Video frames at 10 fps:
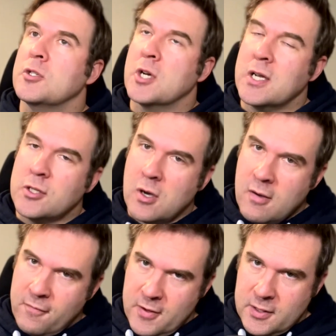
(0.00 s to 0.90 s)
Giants
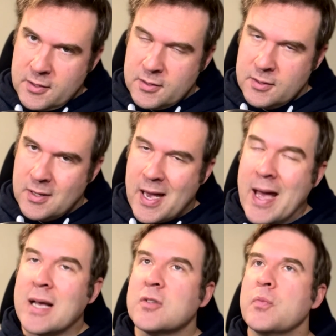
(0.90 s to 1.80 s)
offense
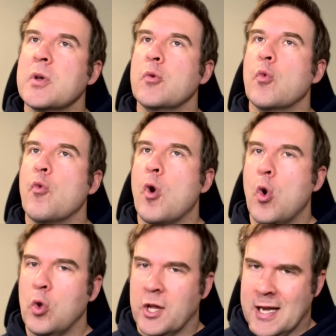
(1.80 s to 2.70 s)
has been
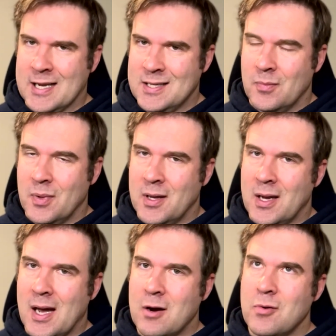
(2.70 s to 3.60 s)
rolling,
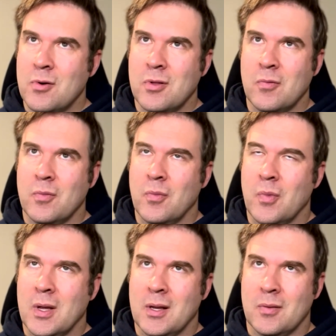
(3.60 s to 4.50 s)
but I don't know that
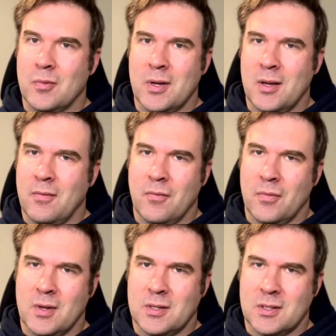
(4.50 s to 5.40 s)

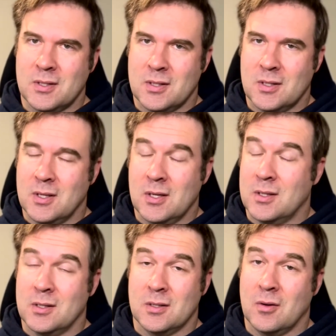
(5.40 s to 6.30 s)
this
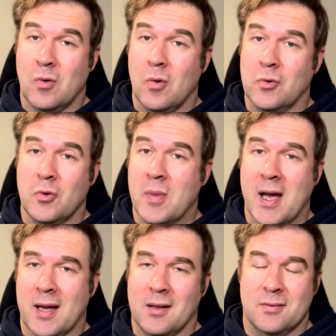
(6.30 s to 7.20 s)
is a whole new
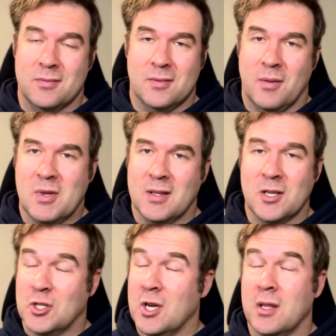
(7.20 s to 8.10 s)
bag. I mean,
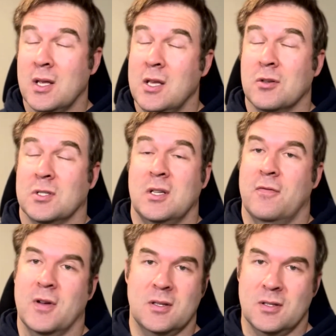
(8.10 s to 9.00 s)
the Eagles
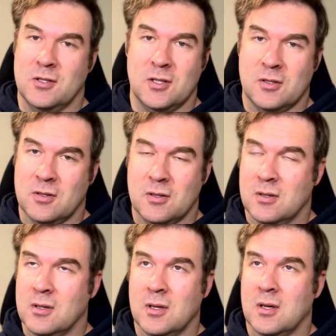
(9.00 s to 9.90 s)
defense is just
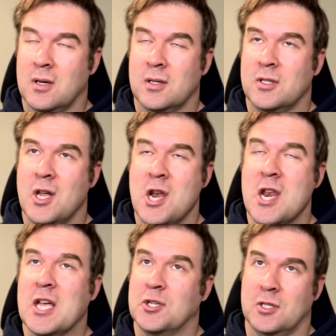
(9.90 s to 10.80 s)

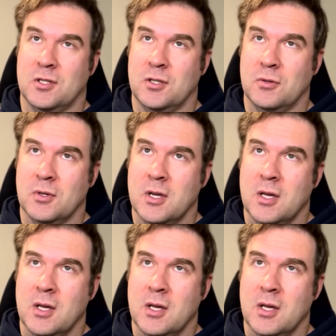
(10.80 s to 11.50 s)
tenacious, dude.